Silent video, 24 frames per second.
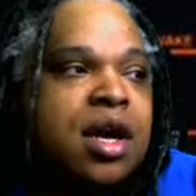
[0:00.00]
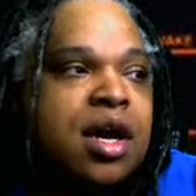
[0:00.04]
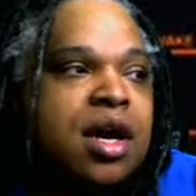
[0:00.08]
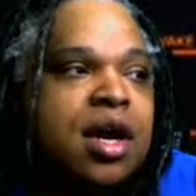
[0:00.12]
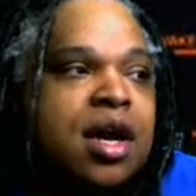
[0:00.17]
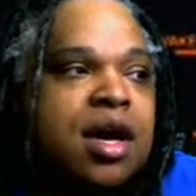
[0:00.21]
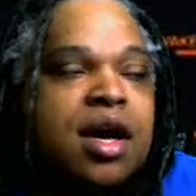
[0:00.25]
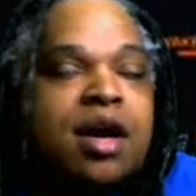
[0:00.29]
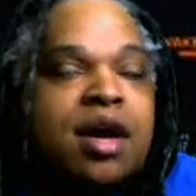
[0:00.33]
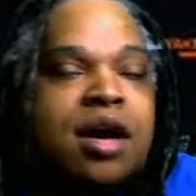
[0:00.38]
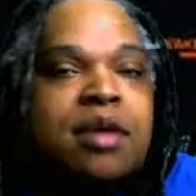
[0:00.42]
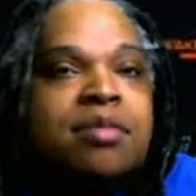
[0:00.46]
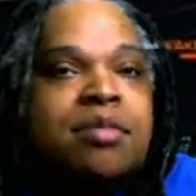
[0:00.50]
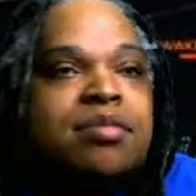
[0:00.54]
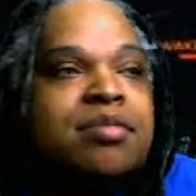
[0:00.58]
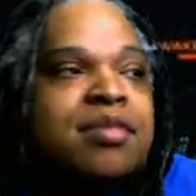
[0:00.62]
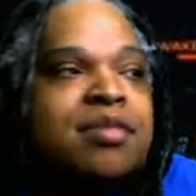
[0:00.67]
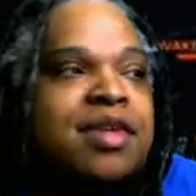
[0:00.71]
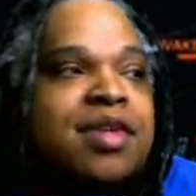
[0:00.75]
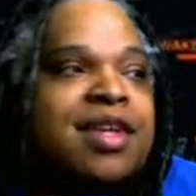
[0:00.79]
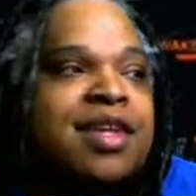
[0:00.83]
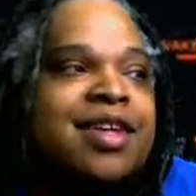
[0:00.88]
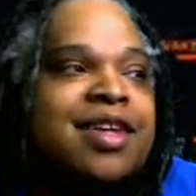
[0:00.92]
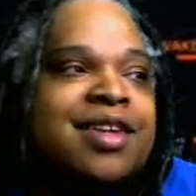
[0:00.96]

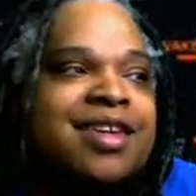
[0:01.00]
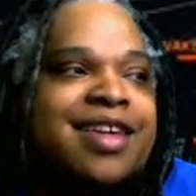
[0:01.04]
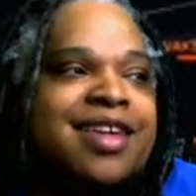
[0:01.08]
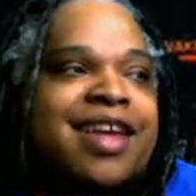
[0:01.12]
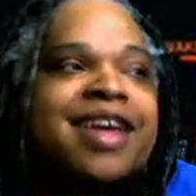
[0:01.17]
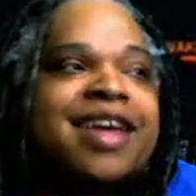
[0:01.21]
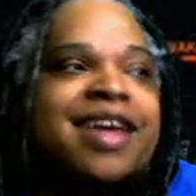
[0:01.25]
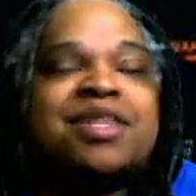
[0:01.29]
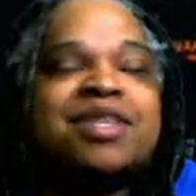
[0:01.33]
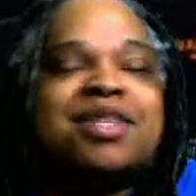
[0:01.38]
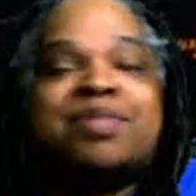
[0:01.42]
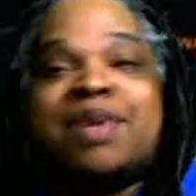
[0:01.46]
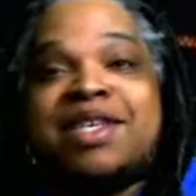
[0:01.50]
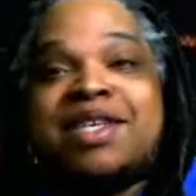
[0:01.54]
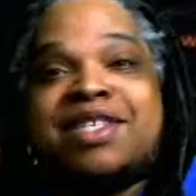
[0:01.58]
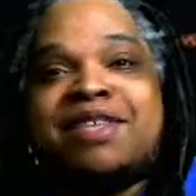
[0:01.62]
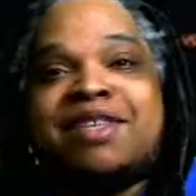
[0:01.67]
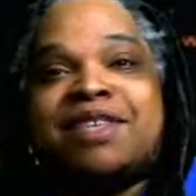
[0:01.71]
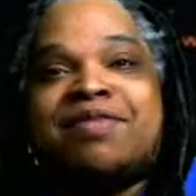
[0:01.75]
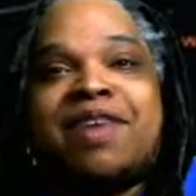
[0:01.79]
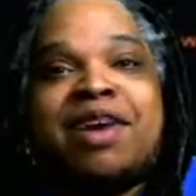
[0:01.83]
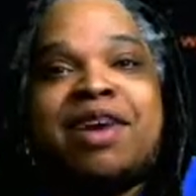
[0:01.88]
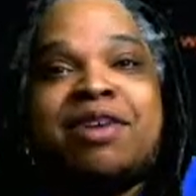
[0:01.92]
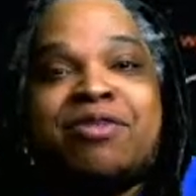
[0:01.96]
Yeah, space
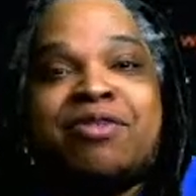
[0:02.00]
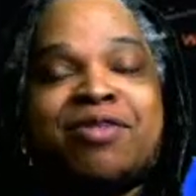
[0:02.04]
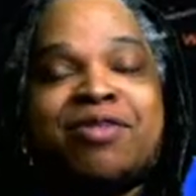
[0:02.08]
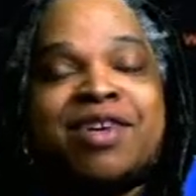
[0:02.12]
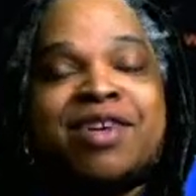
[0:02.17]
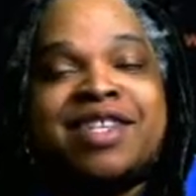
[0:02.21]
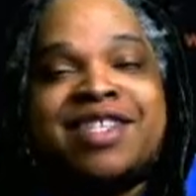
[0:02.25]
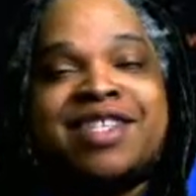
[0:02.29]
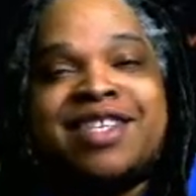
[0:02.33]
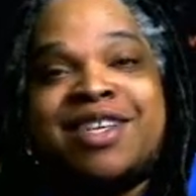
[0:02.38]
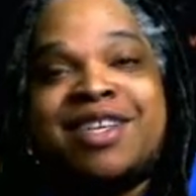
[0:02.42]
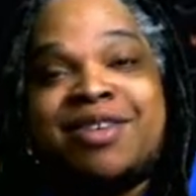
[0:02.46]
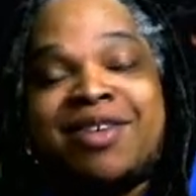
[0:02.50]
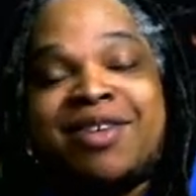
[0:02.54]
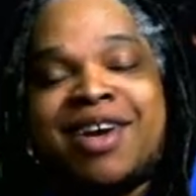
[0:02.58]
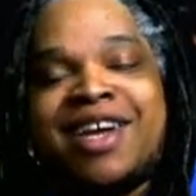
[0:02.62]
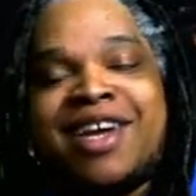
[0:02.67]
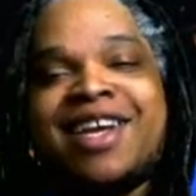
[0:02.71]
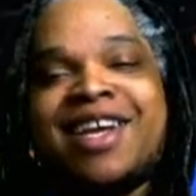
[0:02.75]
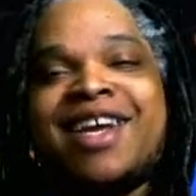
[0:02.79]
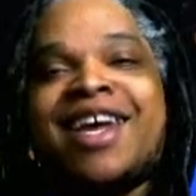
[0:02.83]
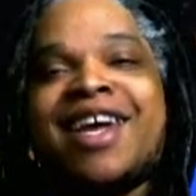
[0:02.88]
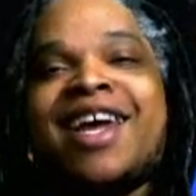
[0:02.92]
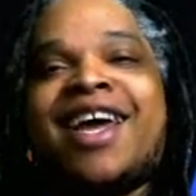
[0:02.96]
the final frontier,
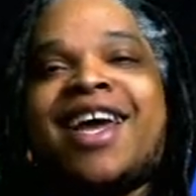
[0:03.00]
right?